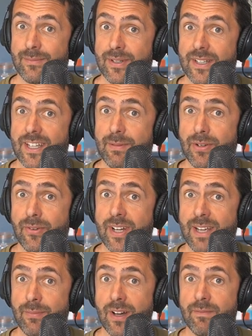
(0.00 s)
But give a call in
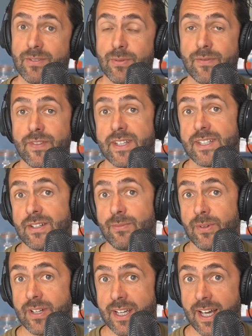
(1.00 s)
eight months when things
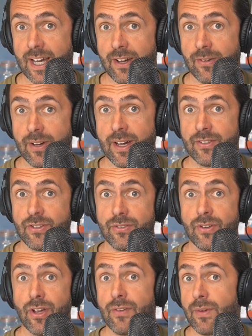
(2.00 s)
aren't working out and you
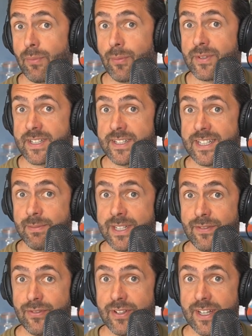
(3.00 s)
know that promises need to be
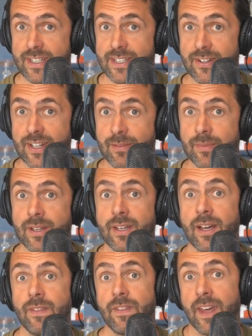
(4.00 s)
different next time.
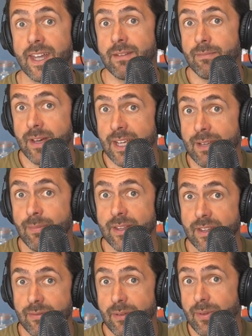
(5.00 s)
And then
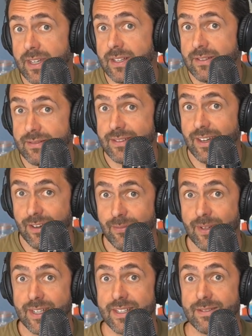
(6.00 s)
maybe then we can yeah,
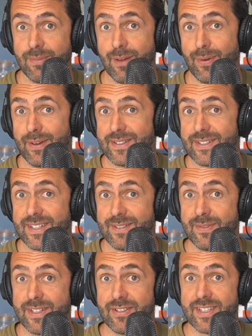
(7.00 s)
we can perhaps do
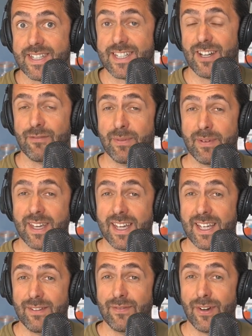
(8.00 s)
some interesting stuff. But
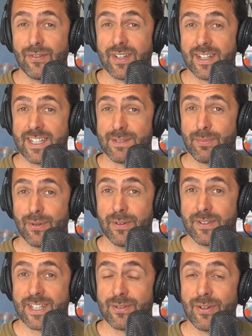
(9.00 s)
getting involved at this
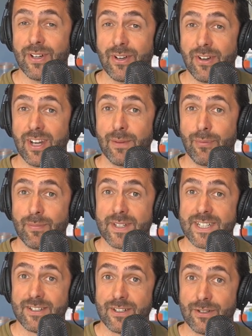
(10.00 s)
point, so early on in the
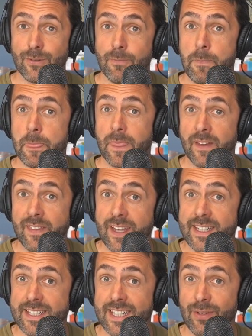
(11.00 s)
promise cycle,
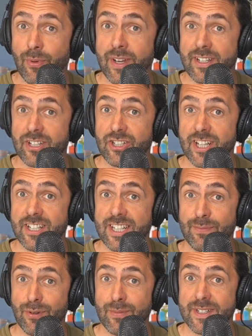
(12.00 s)
unless they're willing to change
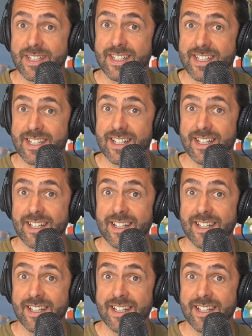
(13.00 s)
their promises,